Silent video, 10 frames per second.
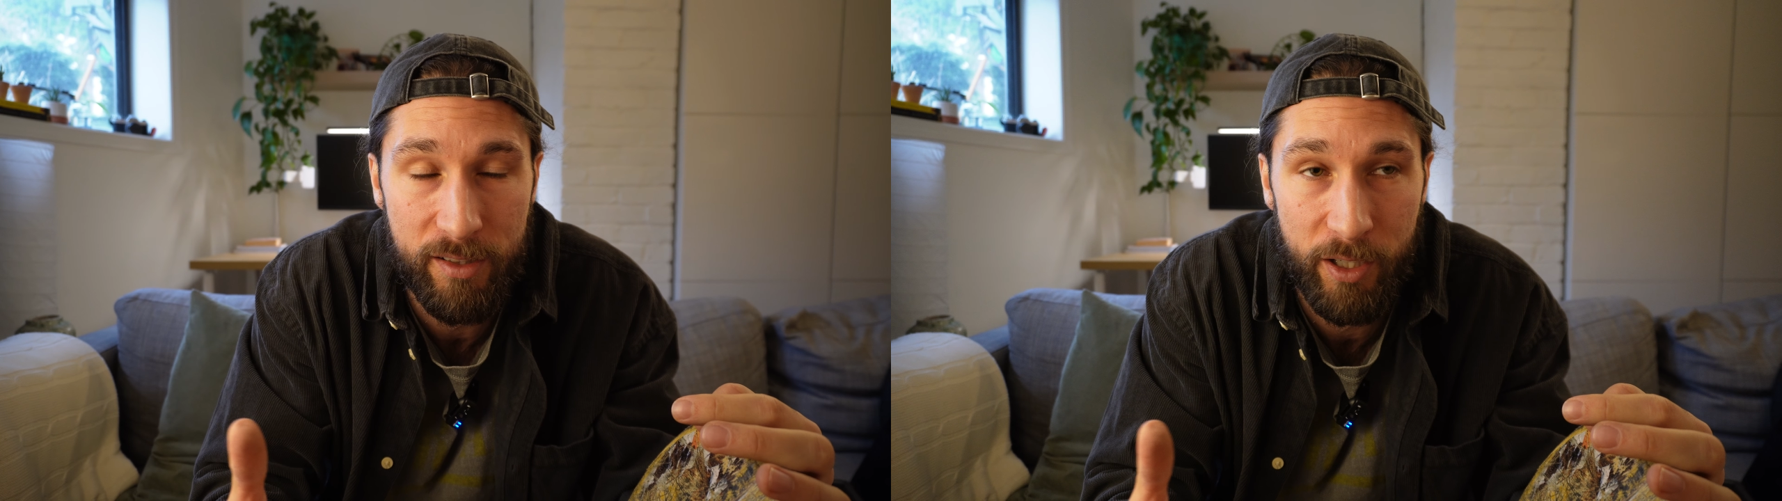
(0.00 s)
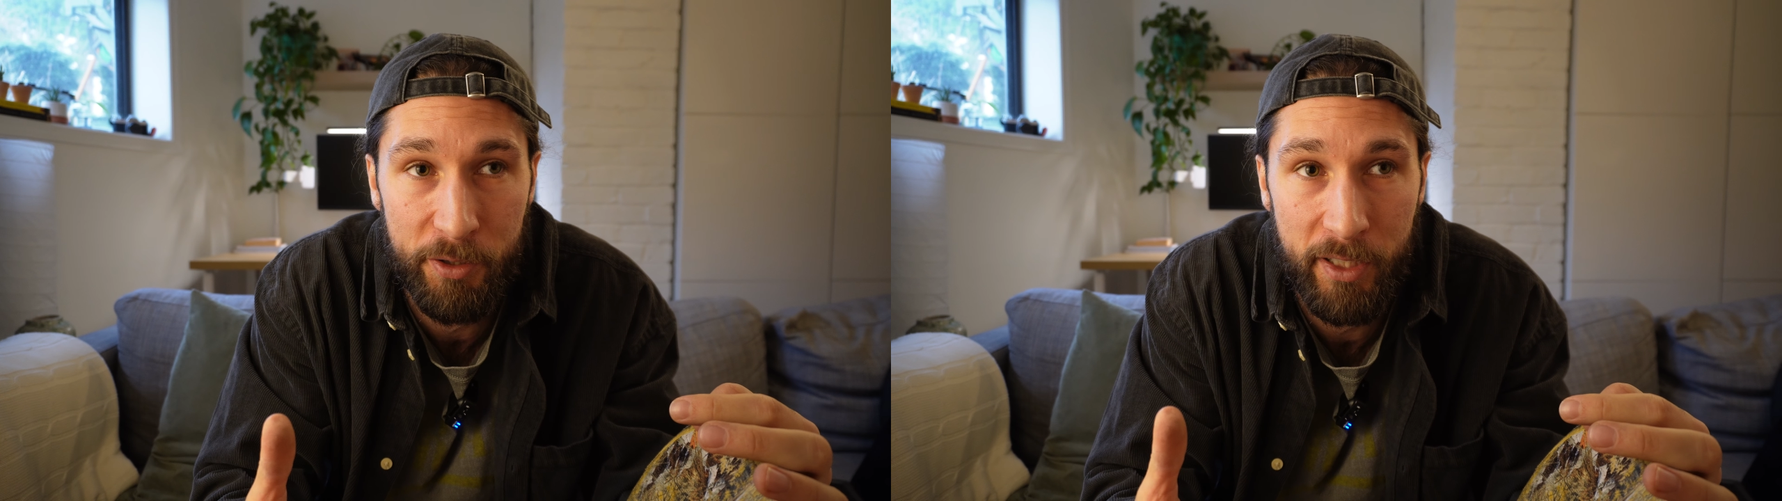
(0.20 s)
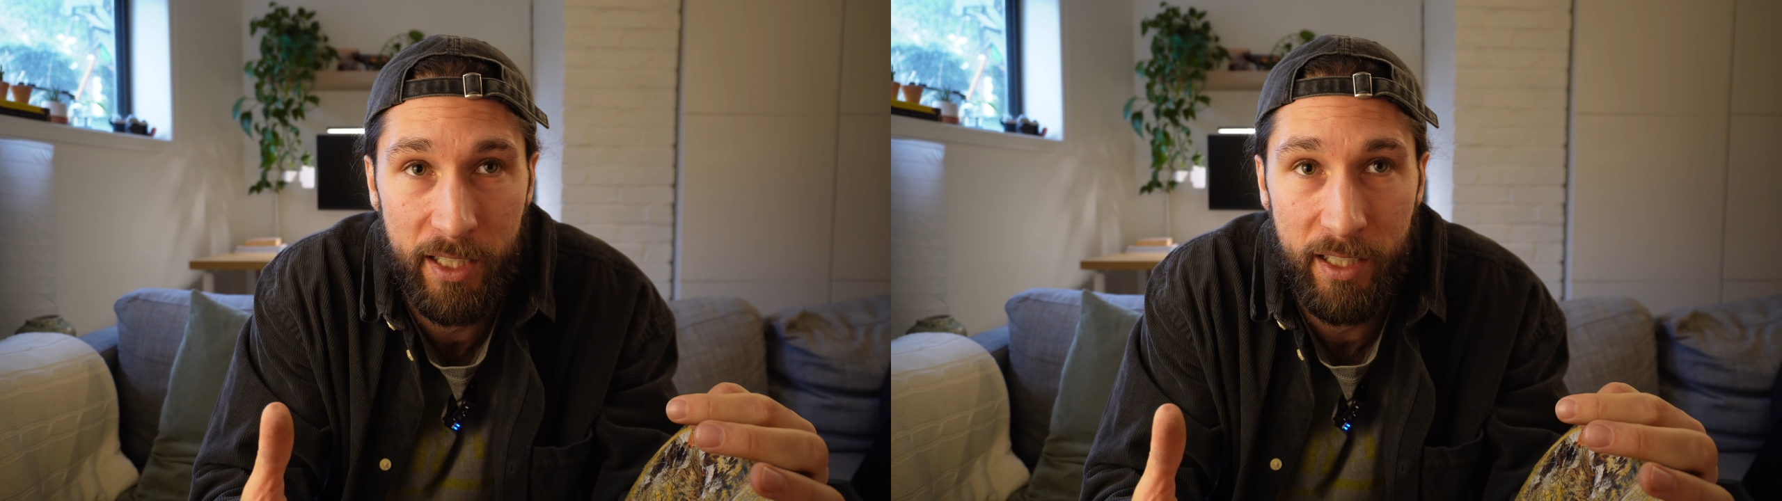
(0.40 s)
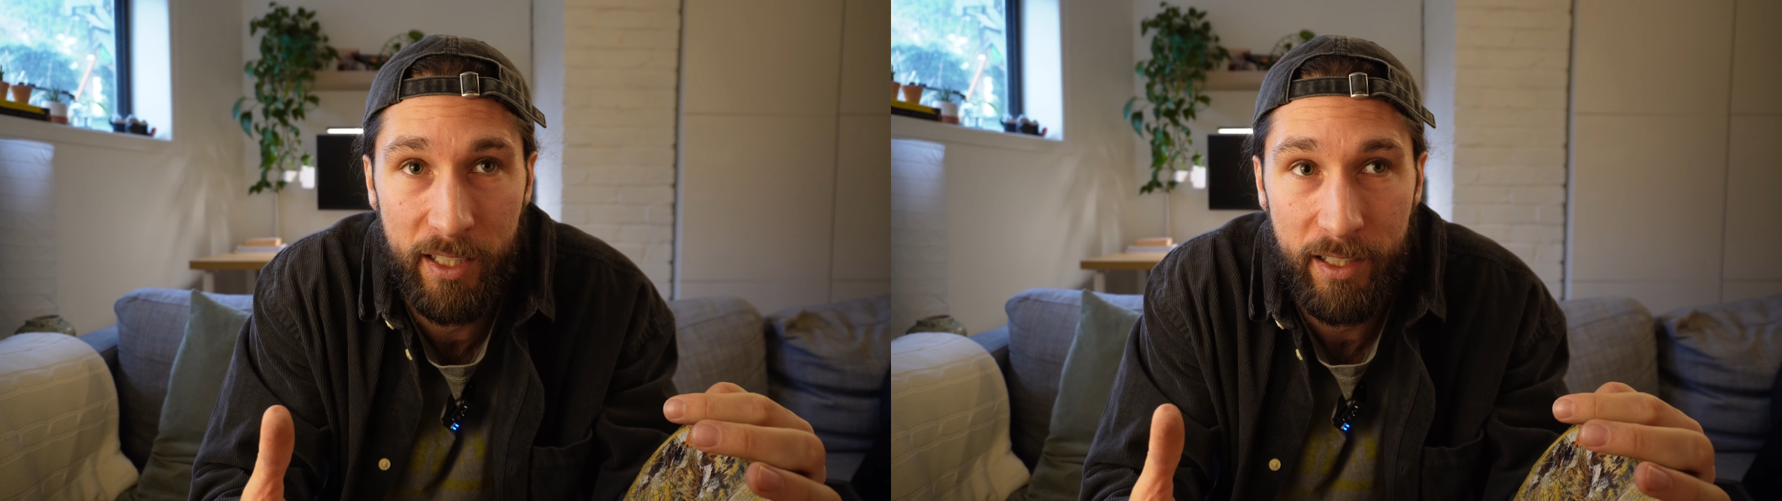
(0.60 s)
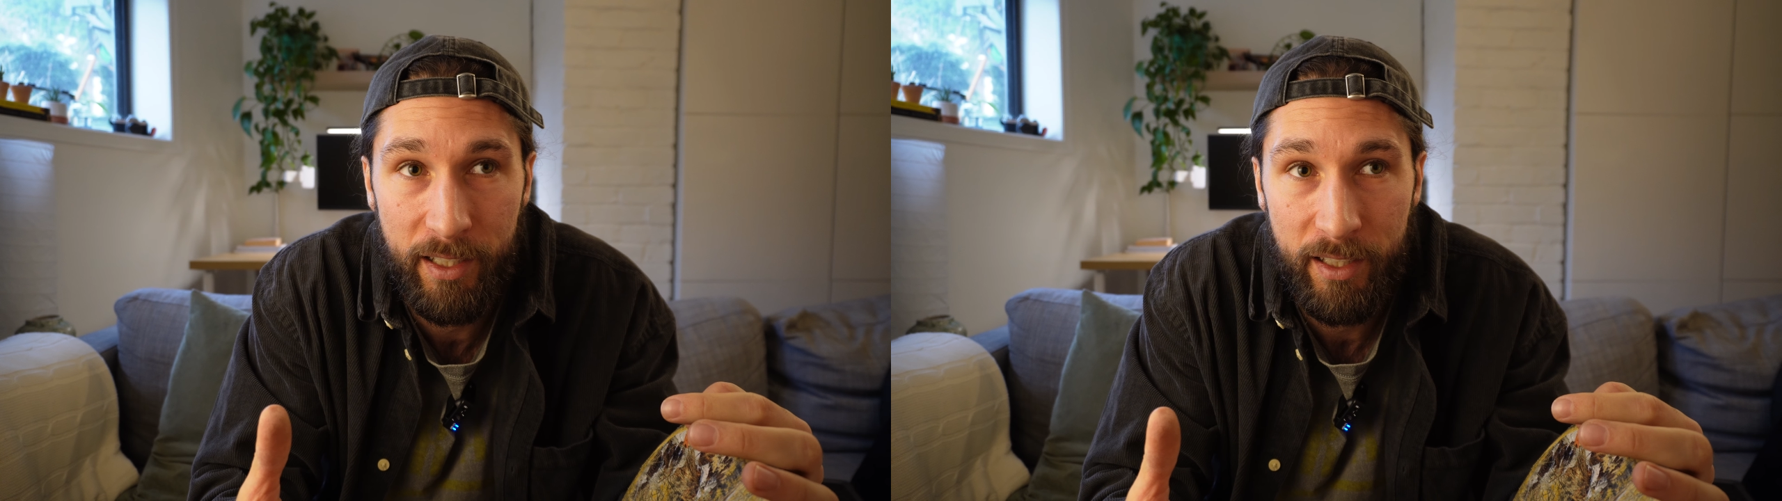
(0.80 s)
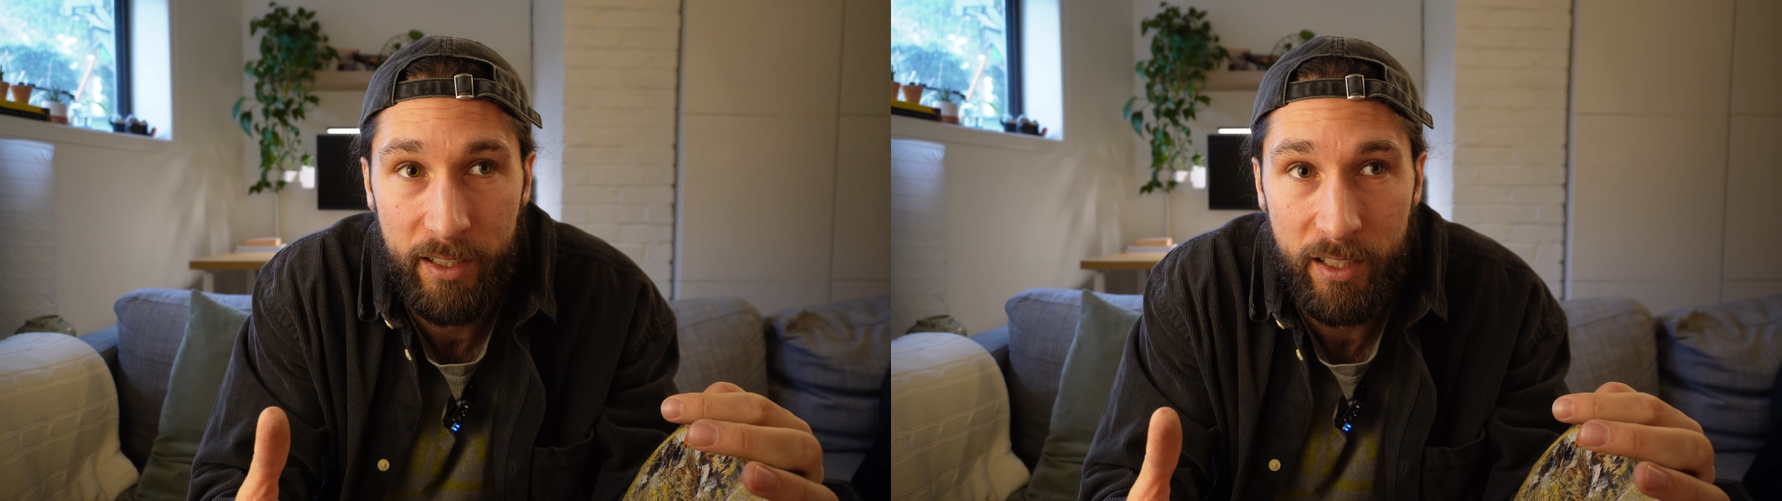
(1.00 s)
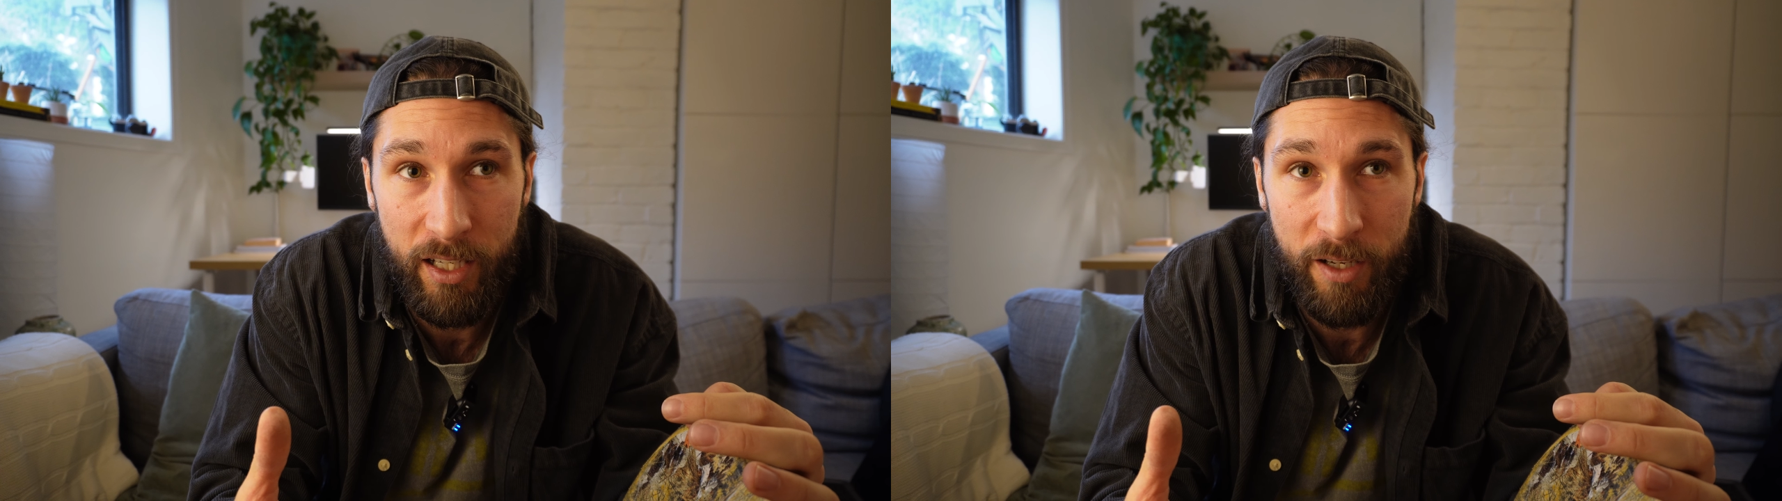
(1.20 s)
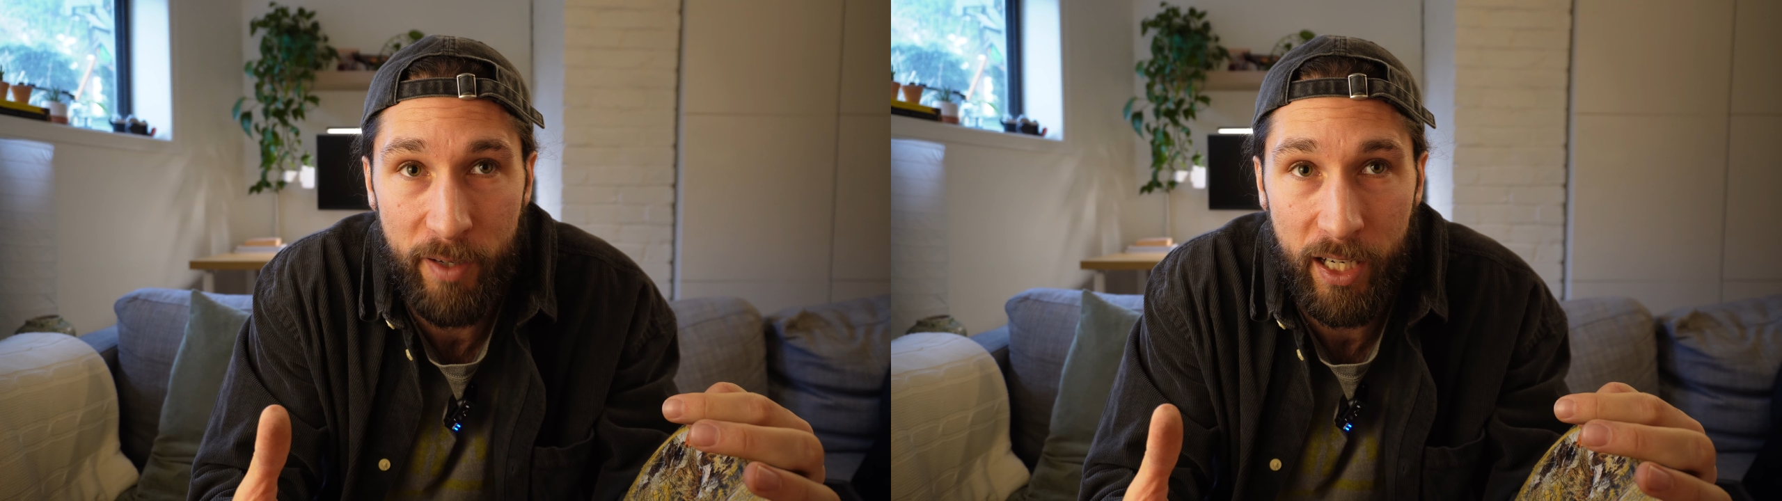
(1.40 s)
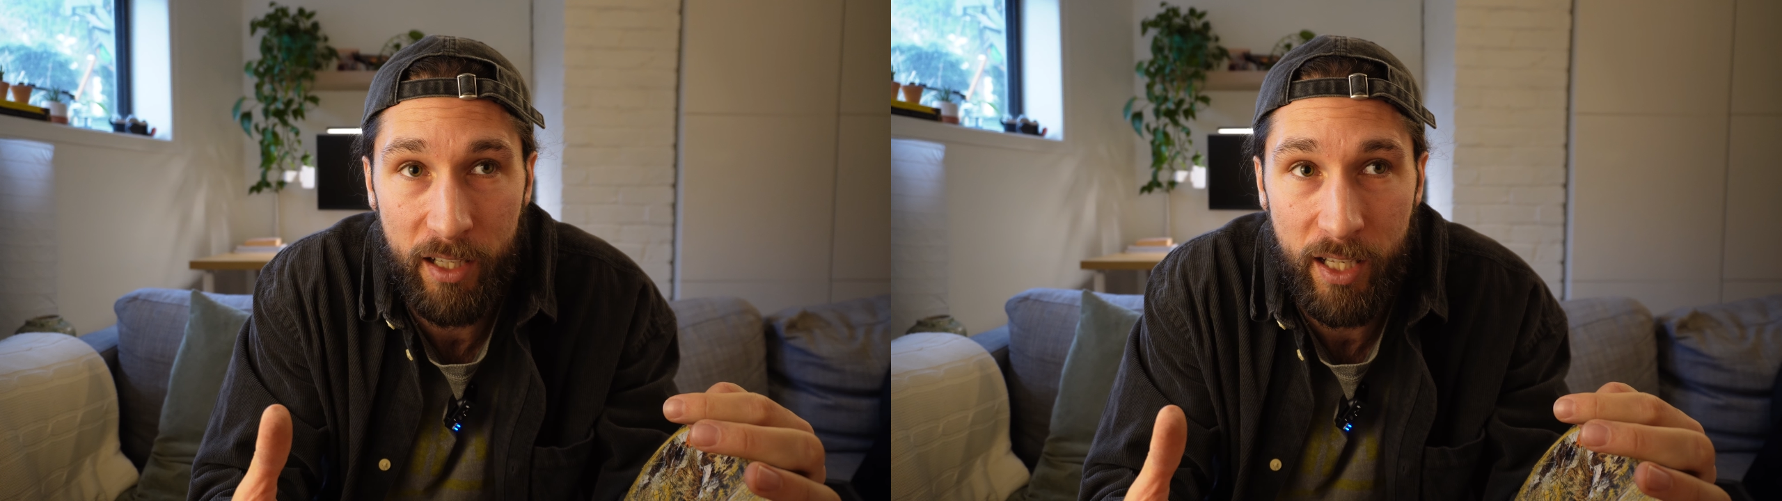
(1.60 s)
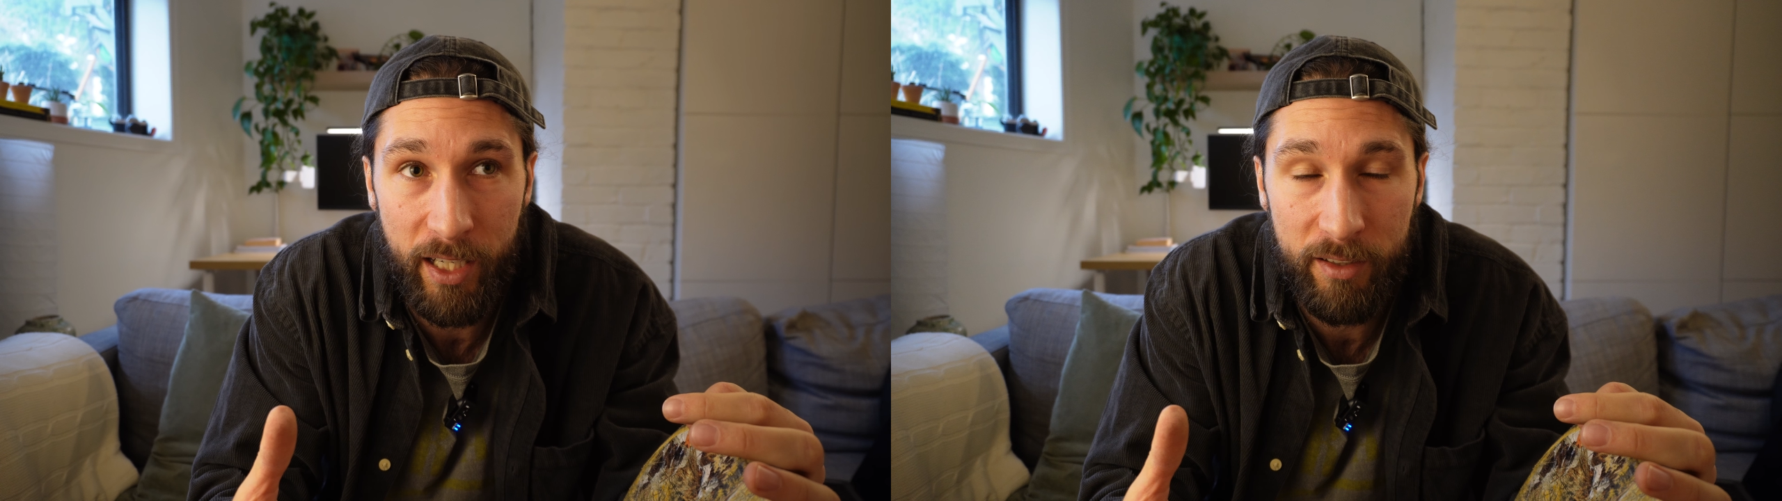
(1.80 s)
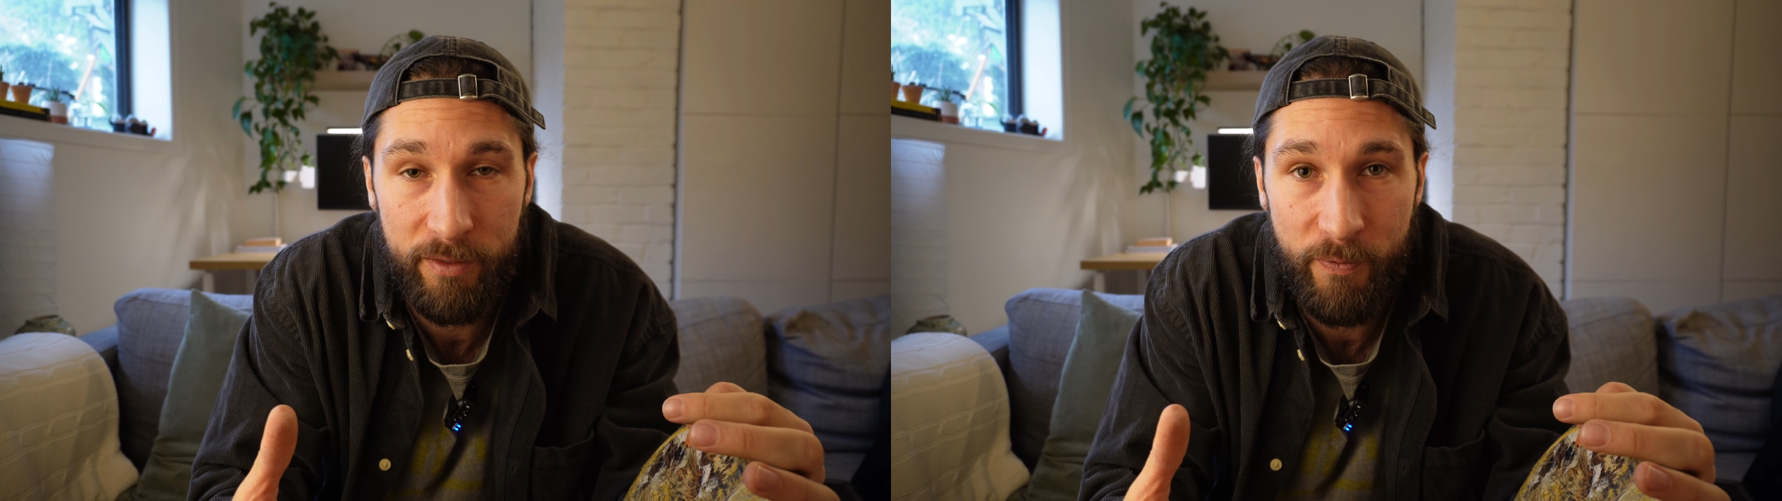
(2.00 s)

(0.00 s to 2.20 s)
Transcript: So if I can like